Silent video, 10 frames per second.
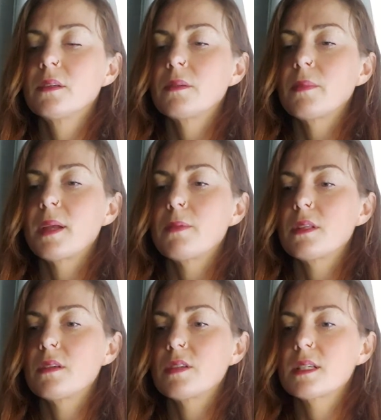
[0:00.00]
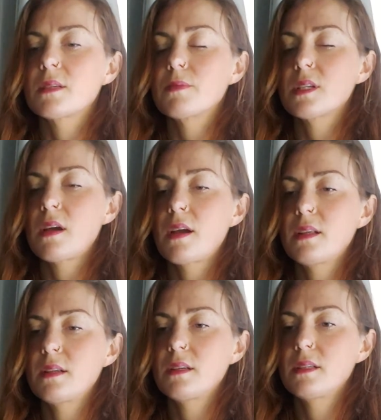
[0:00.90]
Maybe there is some
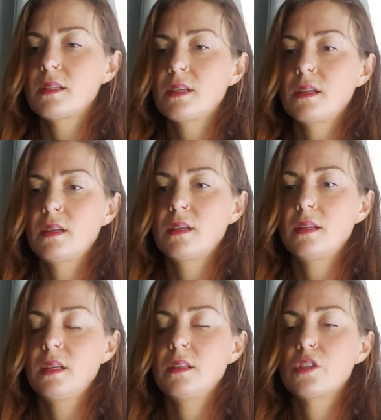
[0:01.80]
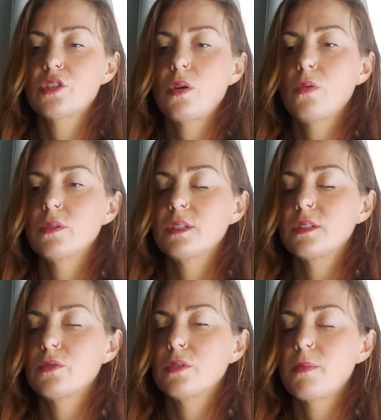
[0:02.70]
tightness in the
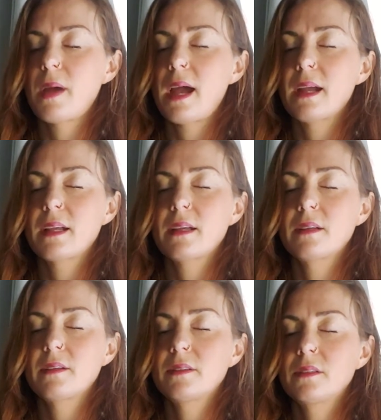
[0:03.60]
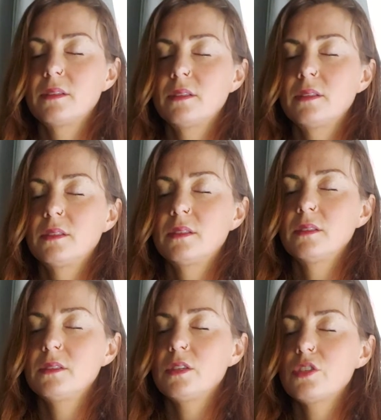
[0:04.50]
shoulders or the back.
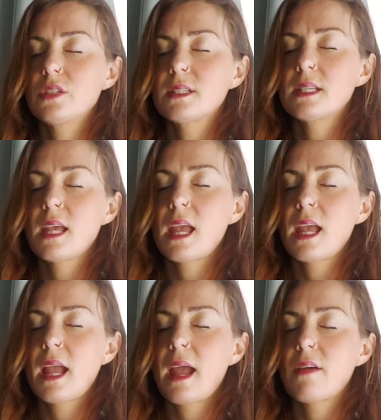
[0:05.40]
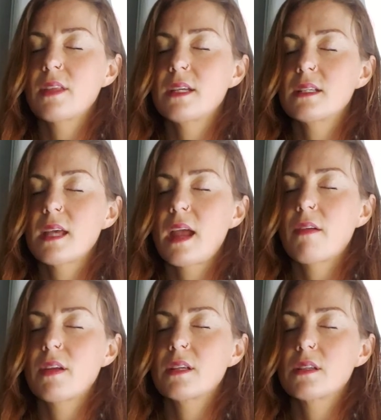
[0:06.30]
So just seeing how these
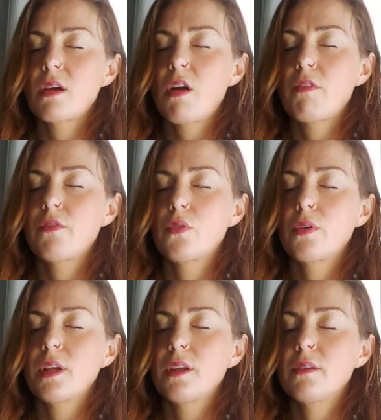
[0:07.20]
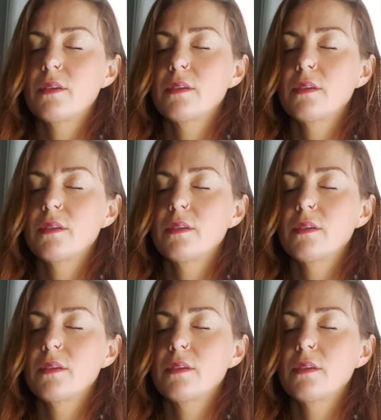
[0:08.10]
areas are for you.